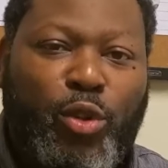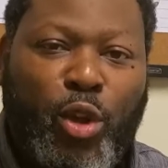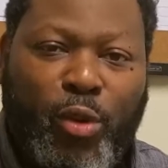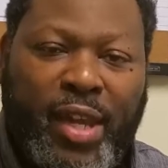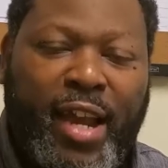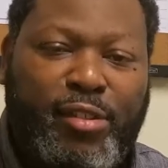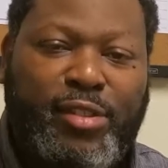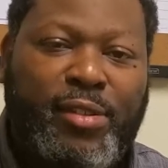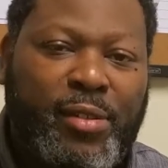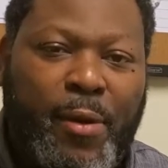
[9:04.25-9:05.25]
character
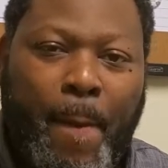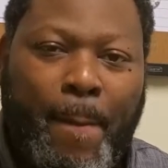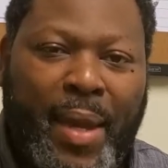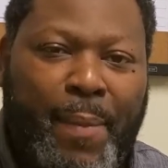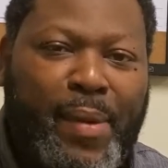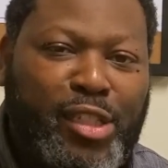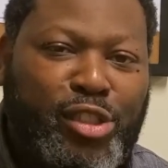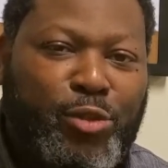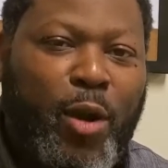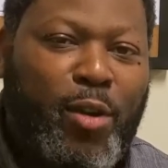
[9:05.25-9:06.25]
may be the
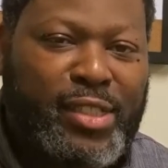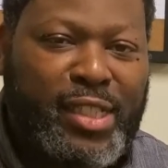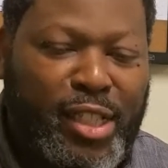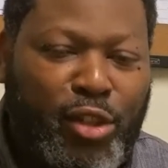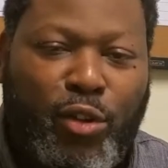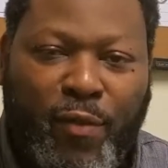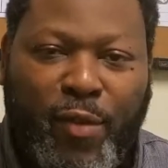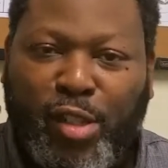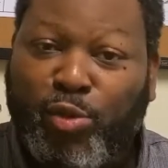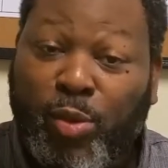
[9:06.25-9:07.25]
strongest in the universe,
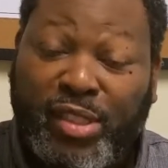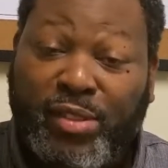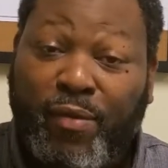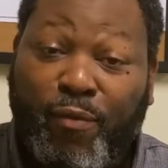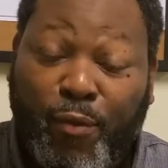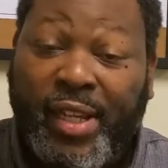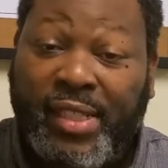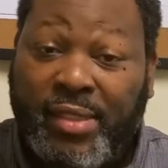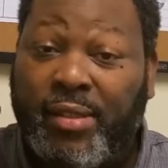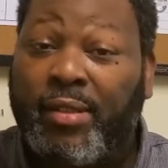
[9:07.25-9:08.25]
which
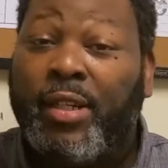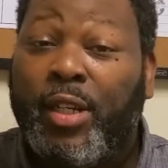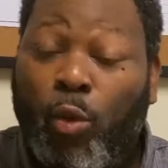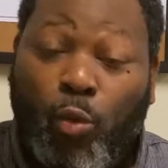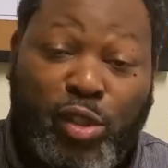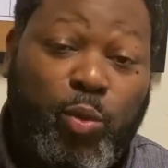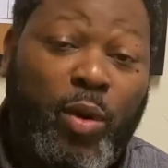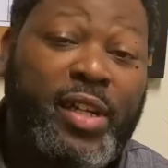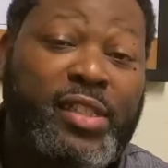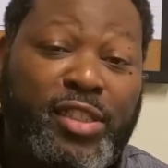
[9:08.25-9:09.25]
Frieza was one of
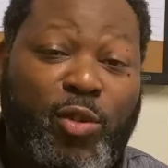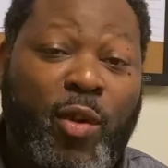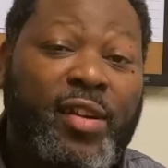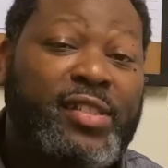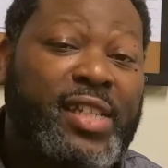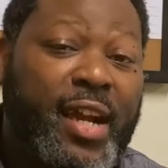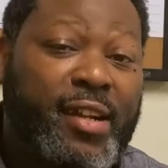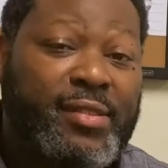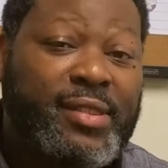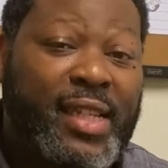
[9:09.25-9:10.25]
the strongest characters
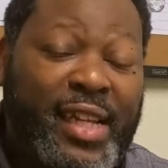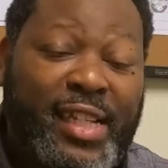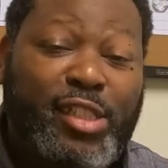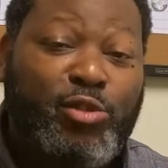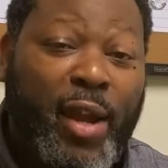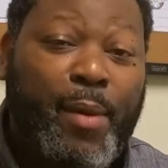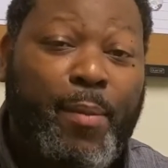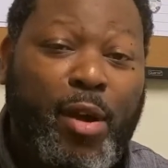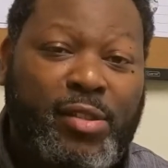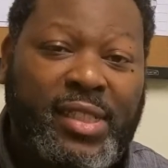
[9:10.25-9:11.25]
in the Dragon Ball
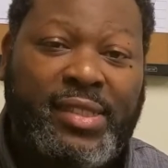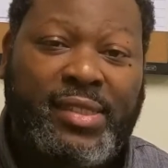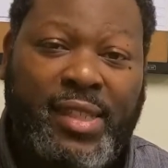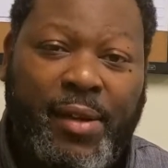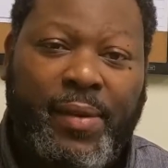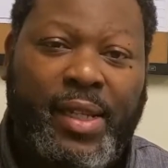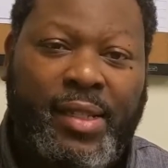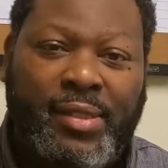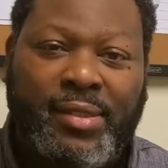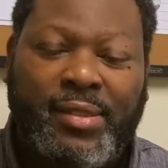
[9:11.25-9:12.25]
Z series,
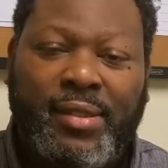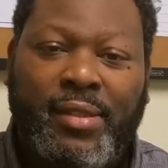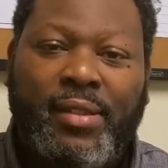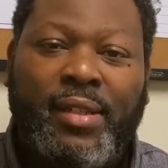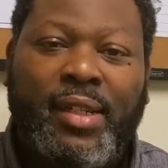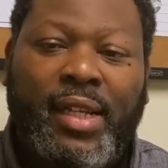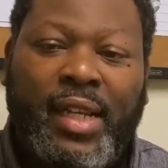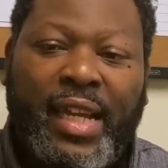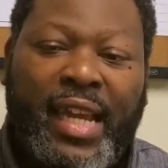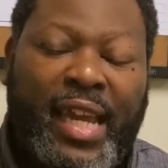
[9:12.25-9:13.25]

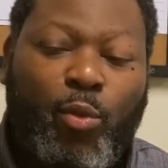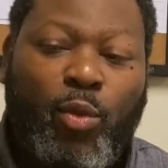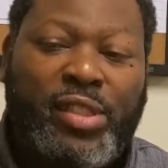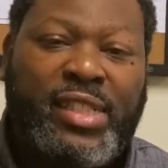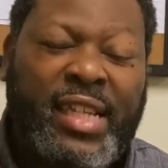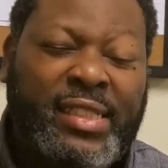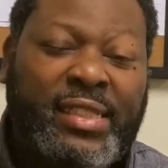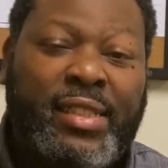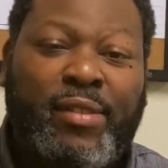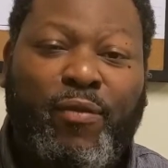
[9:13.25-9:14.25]
it was his
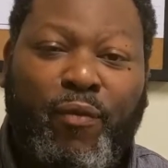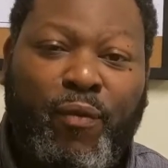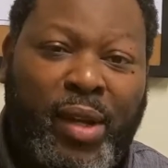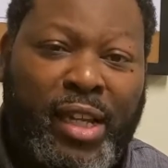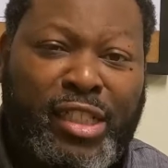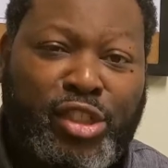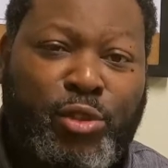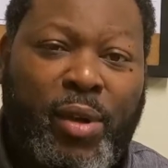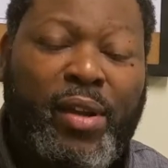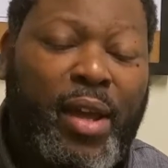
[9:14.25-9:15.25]

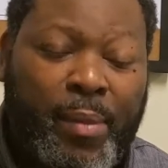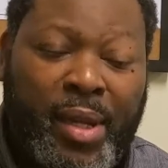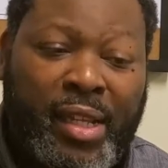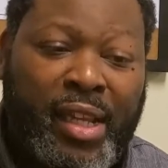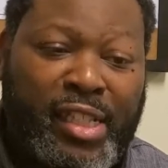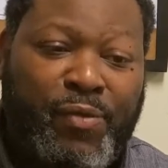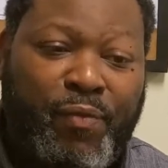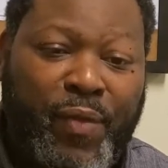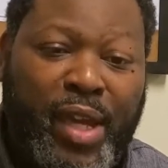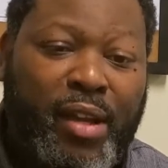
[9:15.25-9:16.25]
strength. I mean, his
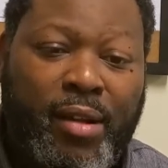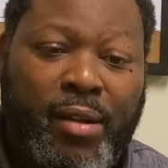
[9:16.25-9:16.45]
fear